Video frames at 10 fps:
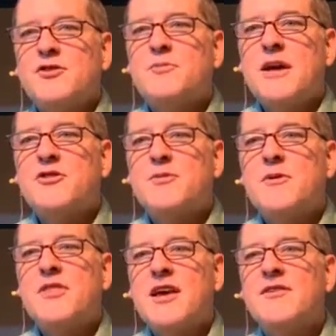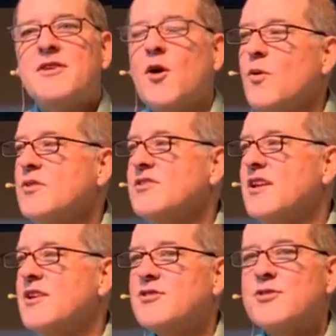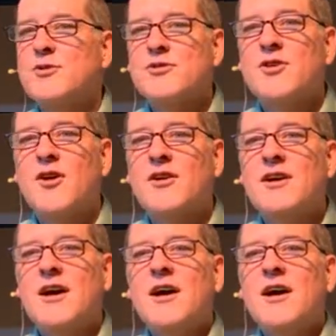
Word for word: Which makes me think of an old Sunday school song